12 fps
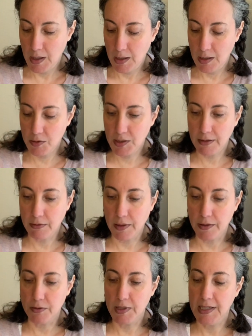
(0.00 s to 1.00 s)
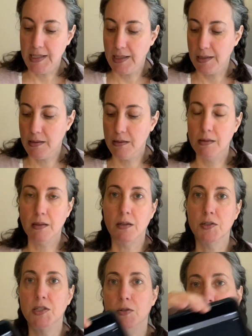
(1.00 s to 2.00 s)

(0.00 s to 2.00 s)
Here's color 13, also